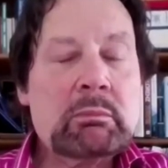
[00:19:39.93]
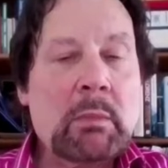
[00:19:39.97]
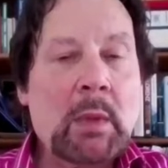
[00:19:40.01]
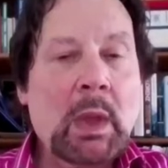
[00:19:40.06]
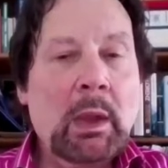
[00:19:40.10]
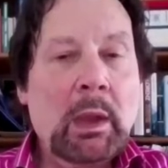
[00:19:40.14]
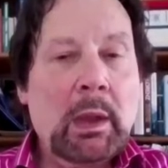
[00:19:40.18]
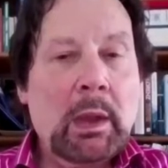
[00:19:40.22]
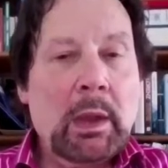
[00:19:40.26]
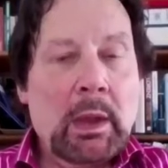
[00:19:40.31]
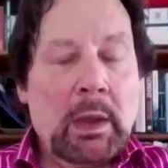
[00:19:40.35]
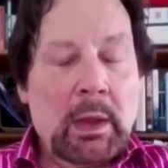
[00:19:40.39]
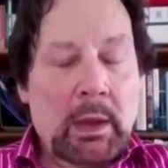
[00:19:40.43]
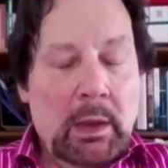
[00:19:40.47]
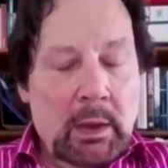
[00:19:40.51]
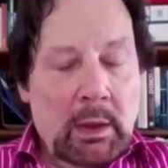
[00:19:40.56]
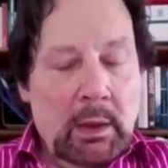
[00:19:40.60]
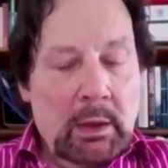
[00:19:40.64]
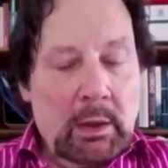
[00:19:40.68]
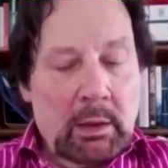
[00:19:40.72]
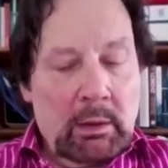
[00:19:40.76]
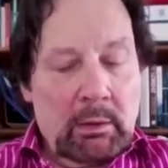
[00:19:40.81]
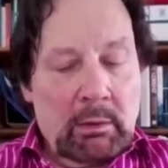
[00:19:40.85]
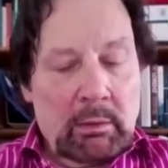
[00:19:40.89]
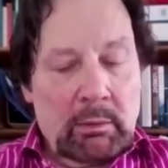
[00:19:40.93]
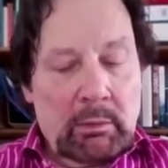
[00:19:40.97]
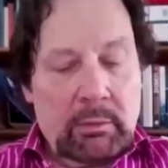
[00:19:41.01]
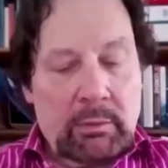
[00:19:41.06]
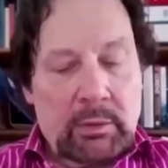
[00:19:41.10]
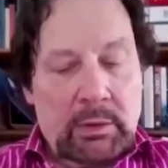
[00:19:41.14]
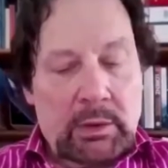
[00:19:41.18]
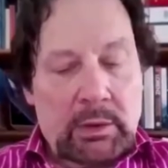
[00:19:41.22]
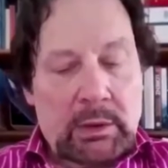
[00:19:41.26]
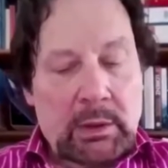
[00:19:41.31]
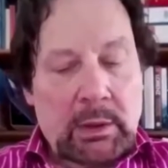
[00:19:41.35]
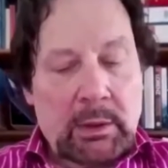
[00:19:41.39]

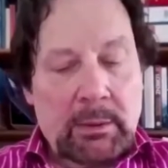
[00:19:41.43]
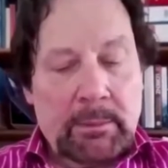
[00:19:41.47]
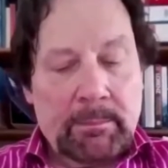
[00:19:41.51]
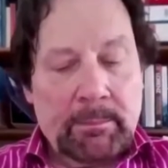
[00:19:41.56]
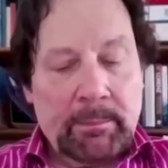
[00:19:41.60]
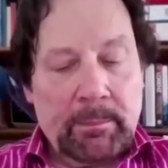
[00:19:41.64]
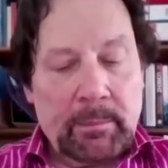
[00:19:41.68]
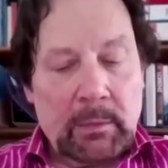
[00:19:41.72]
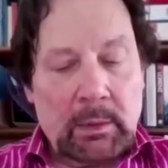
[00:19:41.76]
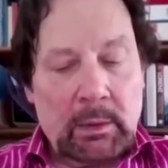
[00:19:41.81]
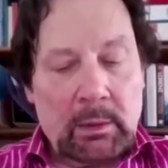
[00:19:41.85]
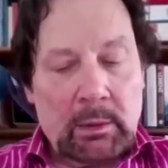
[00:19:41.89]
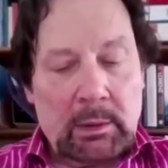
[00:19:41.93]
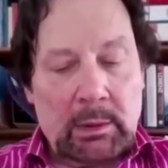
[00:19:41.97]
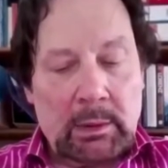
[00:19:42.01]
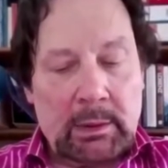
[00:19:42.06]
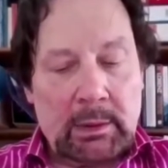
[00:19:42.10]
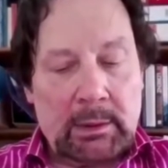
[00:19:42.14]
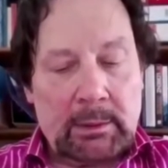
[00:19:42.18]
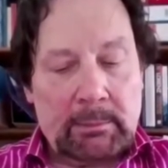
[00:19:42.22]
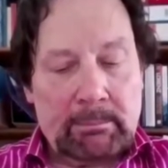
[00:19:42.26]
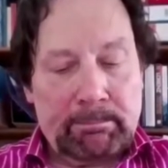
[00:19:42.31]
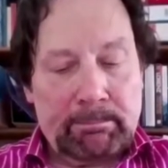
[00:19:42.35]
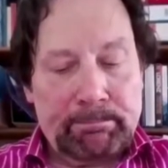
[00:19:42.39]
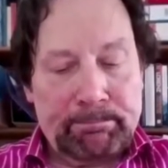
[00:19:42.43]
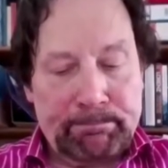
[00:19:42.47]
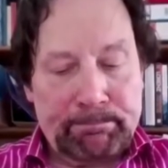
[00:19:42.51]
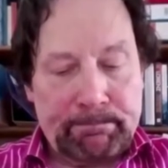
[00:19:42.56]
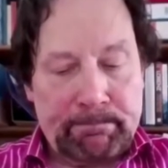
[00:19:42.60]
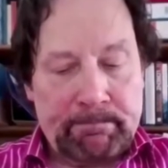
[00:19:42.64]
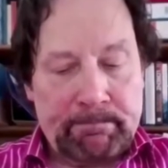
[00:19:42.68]
Mm-hmm. The, um,